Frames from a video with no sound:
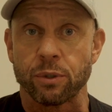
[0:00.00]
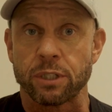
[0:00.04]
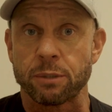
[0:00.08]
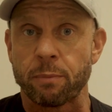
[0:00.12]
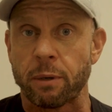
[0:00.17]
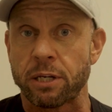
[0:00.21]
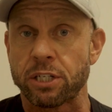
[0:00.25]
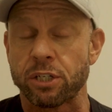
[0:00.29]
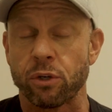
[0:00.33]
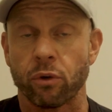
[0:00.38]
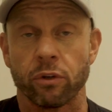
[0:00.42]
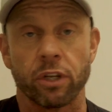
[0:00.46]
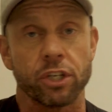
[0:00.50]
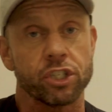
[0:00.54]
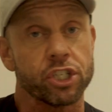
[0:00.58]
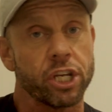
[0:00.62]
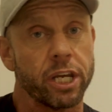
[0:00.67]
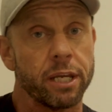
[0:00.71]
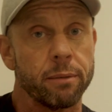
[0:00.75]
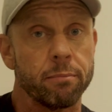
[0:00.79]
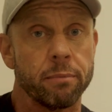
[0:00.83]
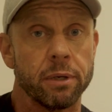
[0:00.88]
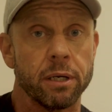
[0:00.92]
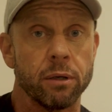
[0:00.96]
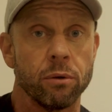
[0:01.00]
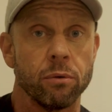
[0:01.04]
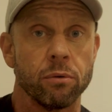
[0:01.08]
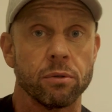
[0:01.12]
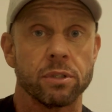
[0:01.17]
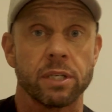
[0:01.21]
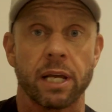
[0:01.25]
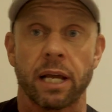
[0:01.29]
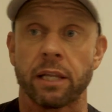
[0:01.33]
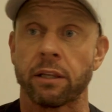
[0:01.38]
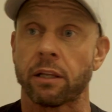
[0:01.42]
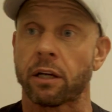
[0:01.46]
especially on the cheat
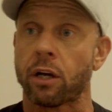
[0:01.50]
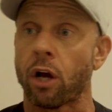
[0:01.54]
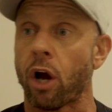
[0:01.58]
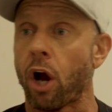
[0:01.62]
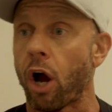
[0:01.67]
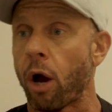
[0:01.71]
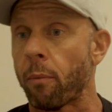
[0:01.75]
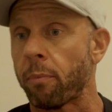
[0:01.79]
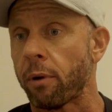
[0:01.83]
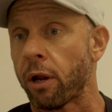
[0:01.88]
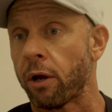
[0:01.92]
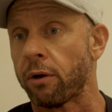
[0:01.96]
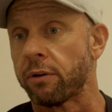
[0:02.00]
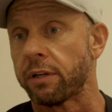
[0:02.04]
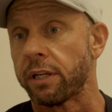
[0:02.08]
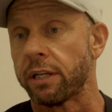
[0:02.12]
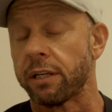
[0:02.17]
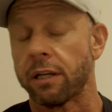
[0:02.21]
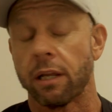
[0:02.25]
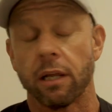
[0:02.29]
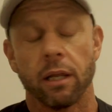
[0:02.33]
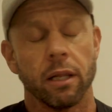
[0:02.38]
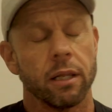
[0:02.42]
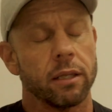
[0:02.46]
meals and the carb loading.